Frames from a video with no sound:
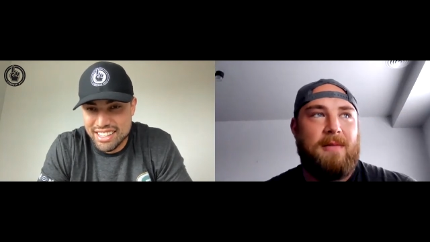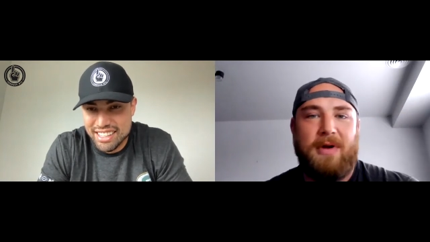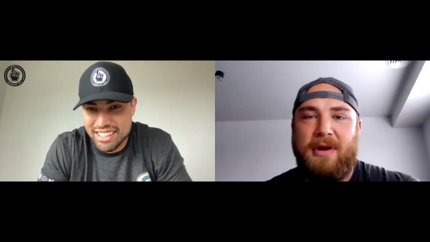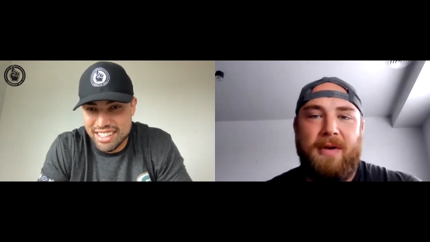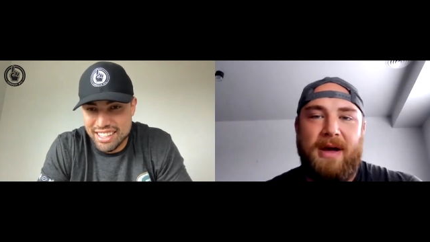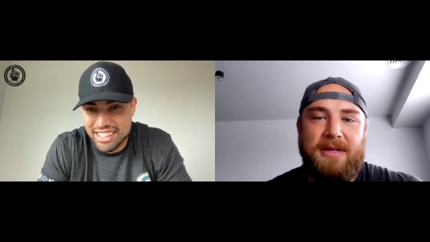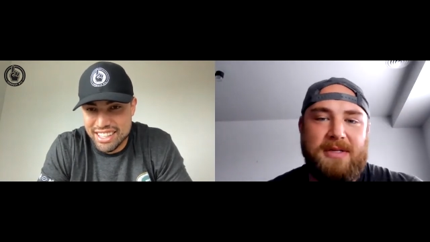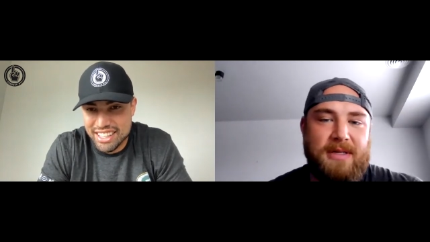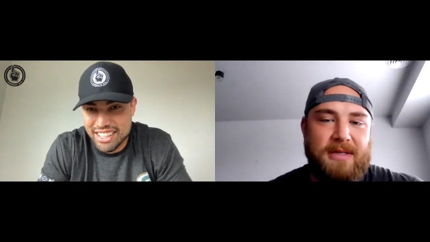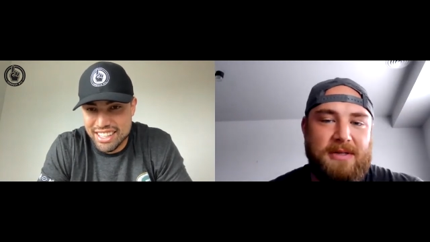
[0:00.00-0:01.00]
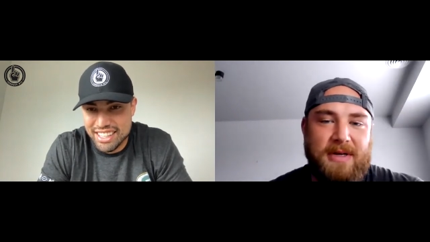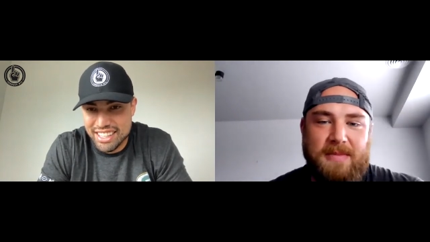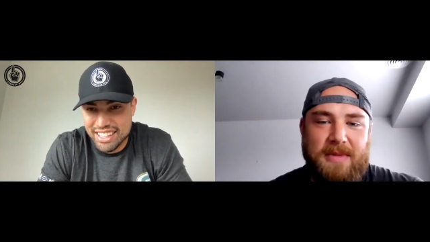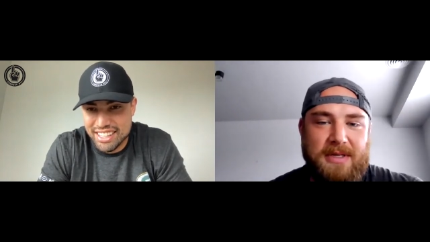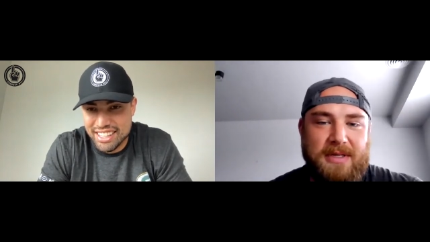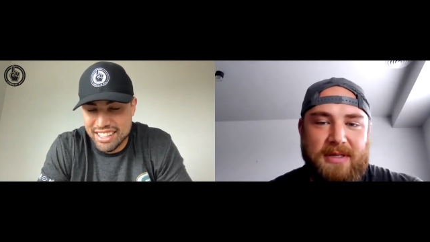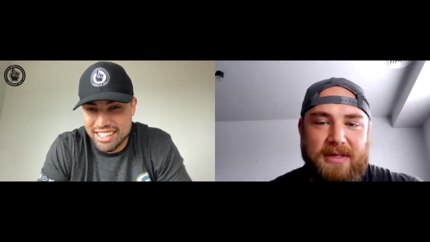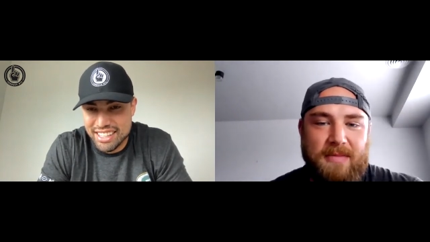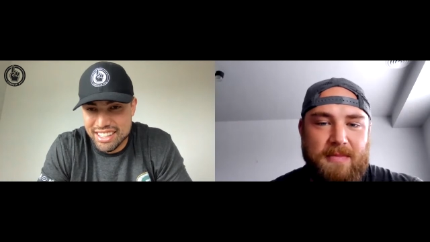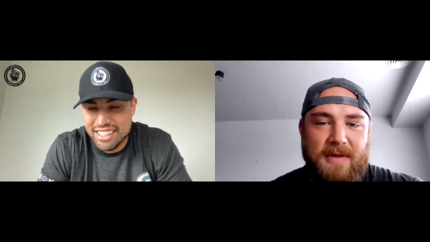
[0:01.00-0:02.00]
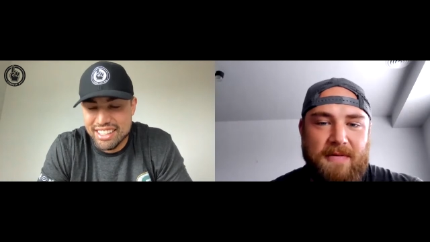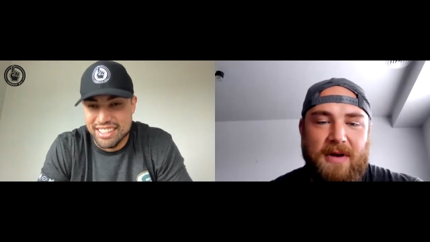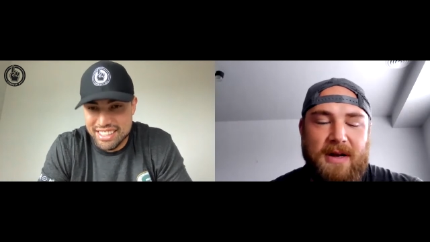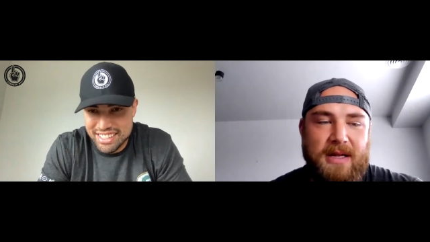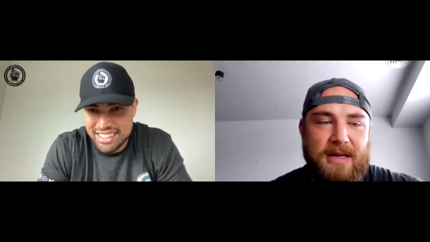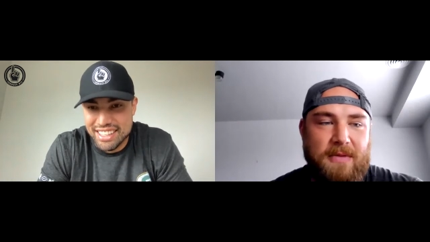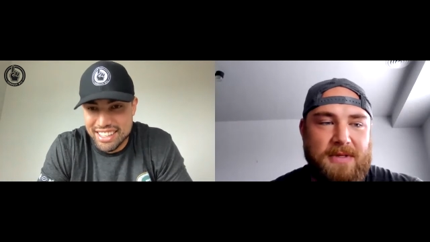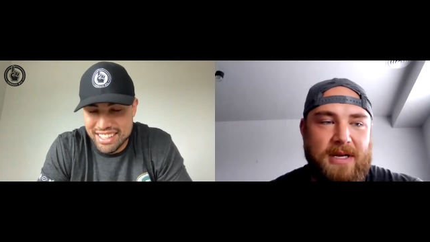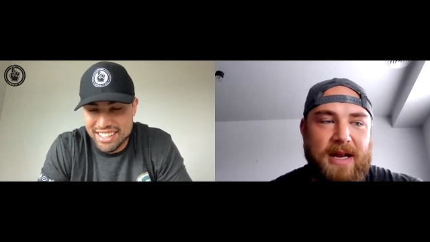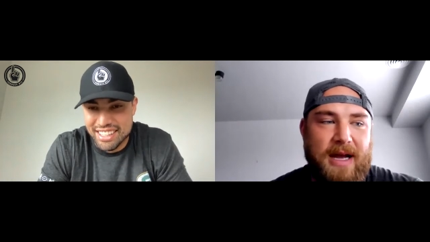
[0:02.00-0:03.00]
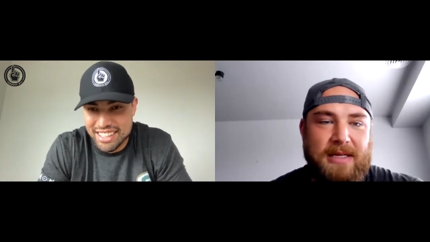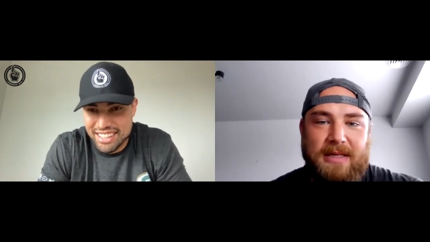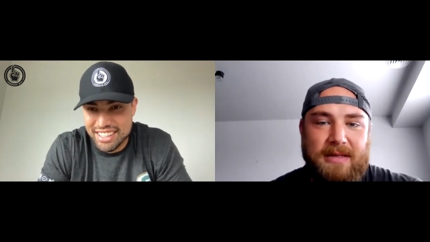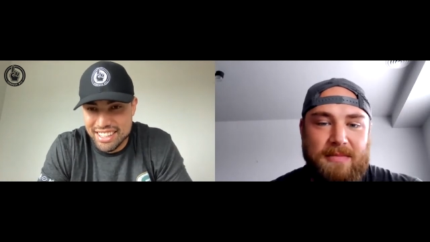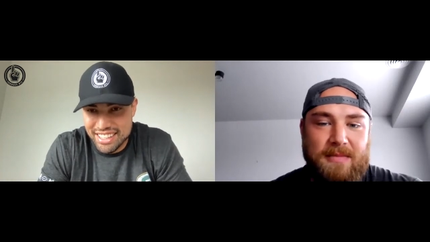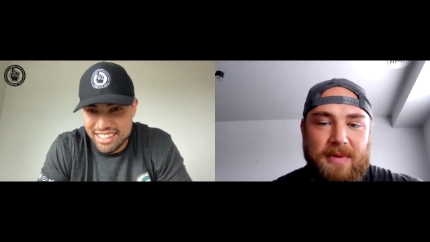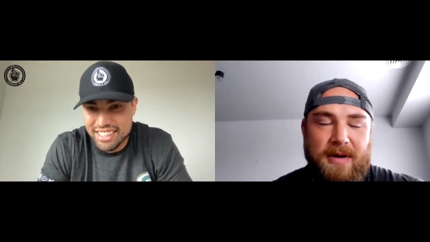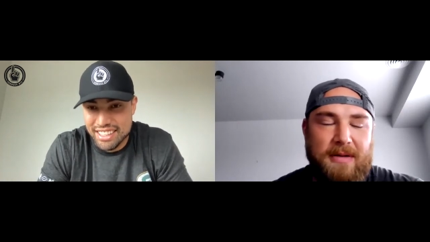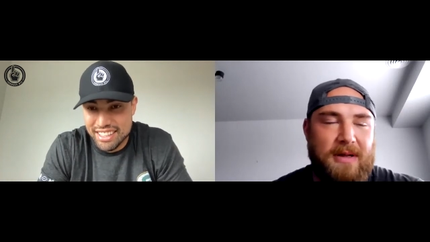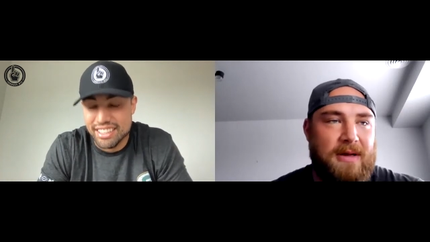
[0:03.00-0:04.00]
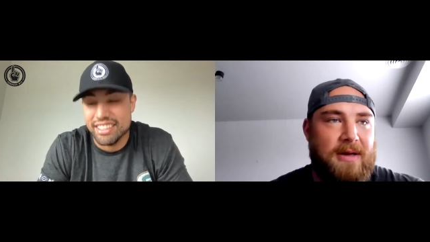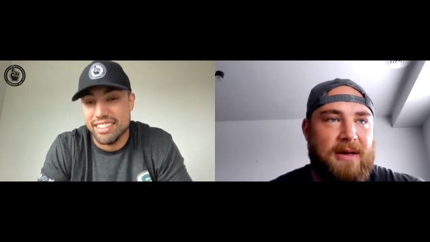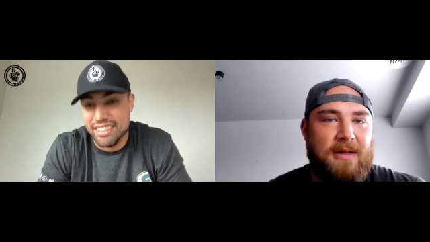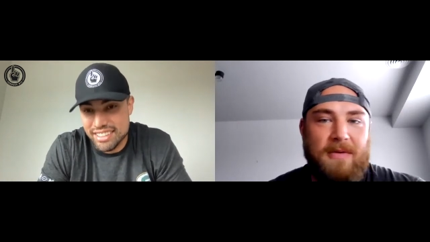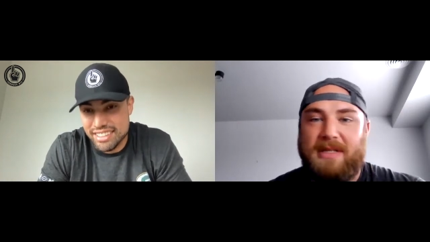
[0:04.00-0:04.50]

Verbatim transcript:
Speaker 1: but no engine, transmission, the, the front end I was in an accident, but the hmm.